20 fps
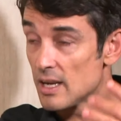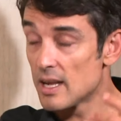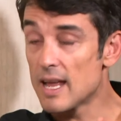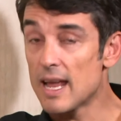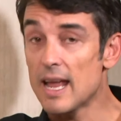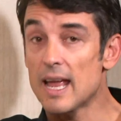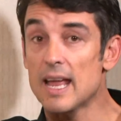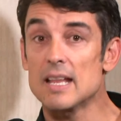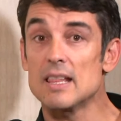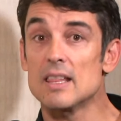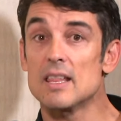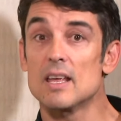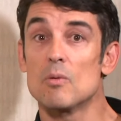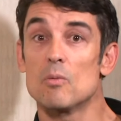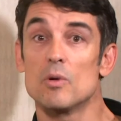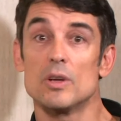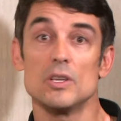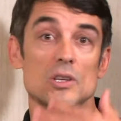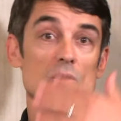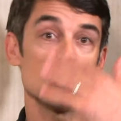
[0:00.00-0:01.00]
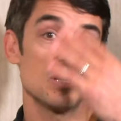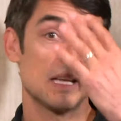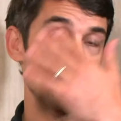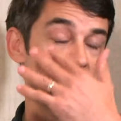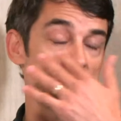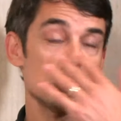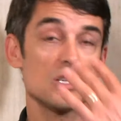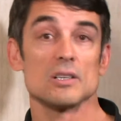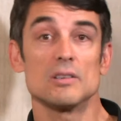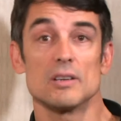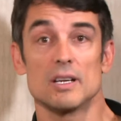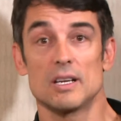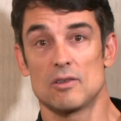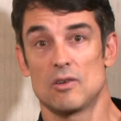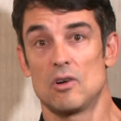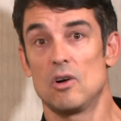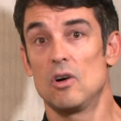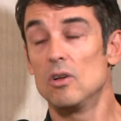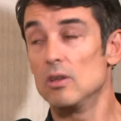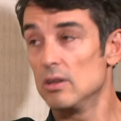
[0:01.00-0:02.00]
And that when you integrate
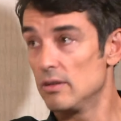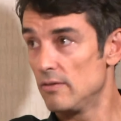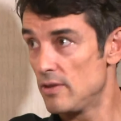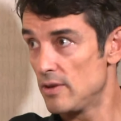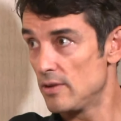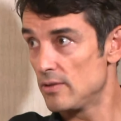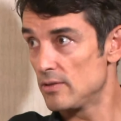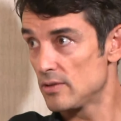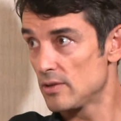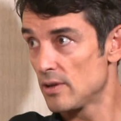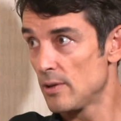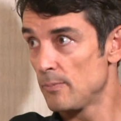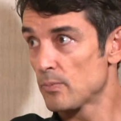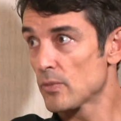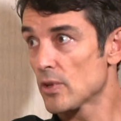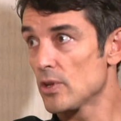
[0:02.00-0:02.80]
all of those,